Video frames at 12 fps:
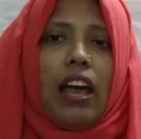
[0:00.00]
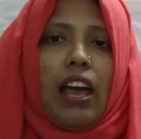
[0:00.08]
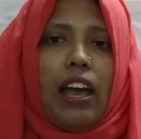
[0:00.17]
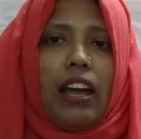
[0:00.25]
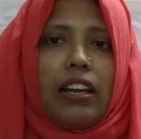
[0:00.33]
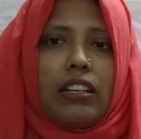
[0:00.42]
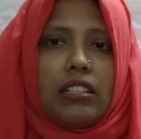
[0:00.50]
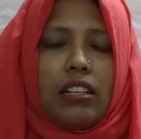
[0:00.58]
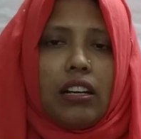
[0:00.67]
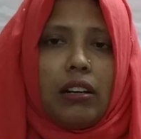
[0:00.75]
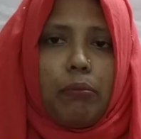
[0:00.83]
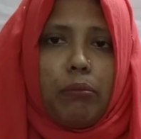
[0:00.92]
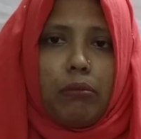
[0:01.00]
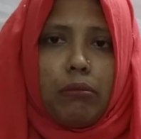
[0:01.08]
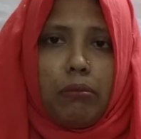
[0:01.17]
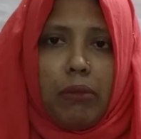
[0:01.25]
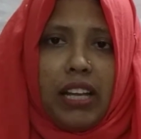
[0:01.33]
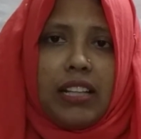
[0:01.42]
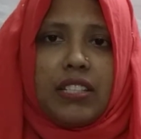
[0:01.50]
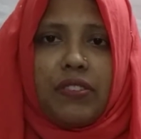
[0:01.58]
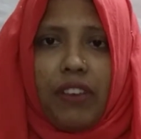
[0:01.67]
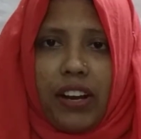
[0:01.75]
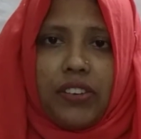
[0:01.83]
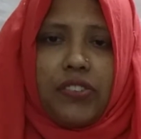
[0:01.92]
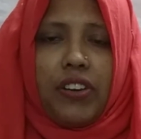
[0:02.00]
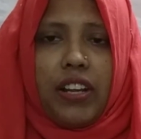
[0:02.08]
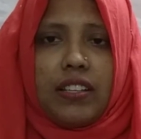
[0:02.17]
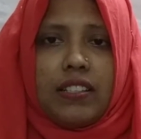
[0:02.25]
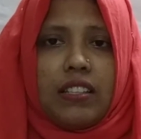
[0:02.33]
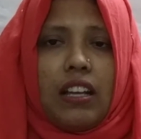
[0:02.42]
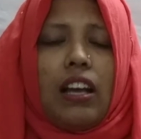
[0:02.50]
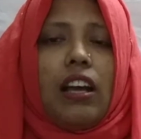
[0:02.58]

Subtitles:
and mills, factories.